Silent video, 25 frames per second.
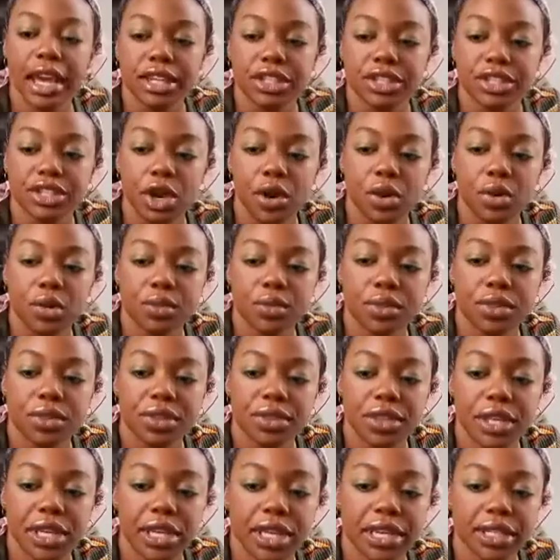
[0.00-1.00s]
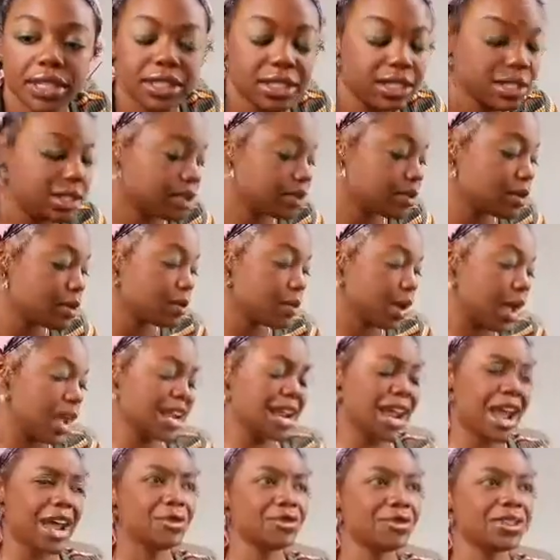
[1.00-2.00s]
I don't think I
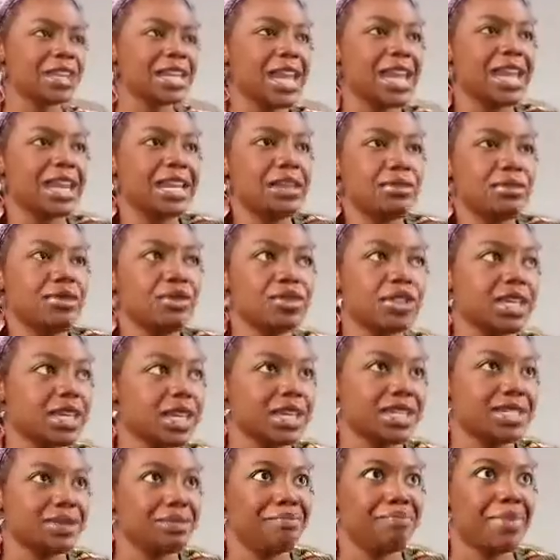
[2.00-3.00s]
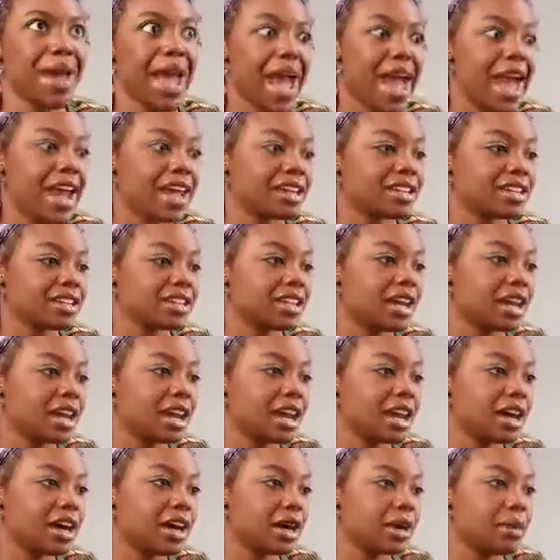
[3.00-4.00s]
don't think any music is bad
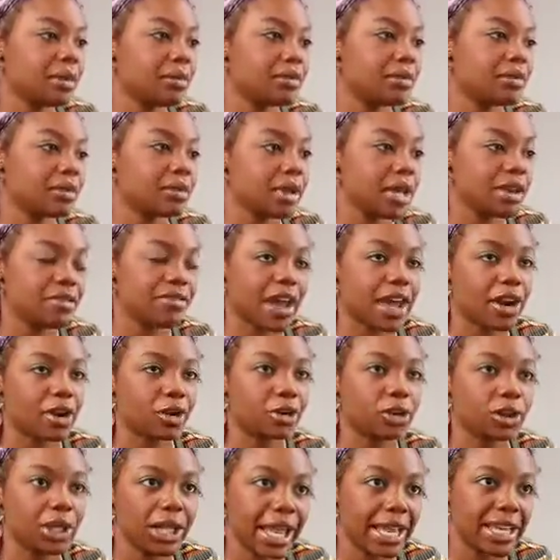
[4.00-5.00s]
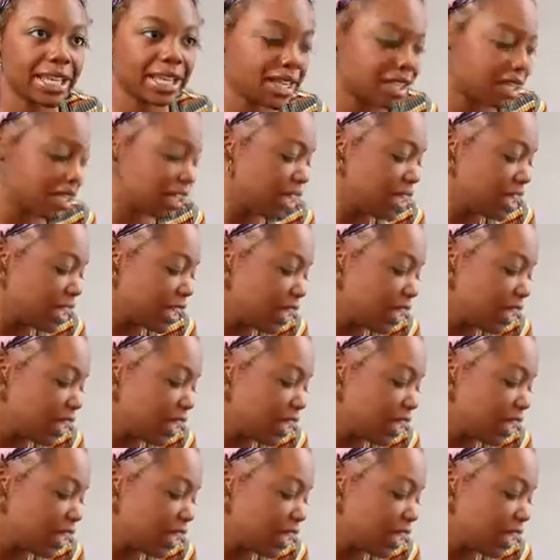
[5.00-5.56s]
if I don't like it.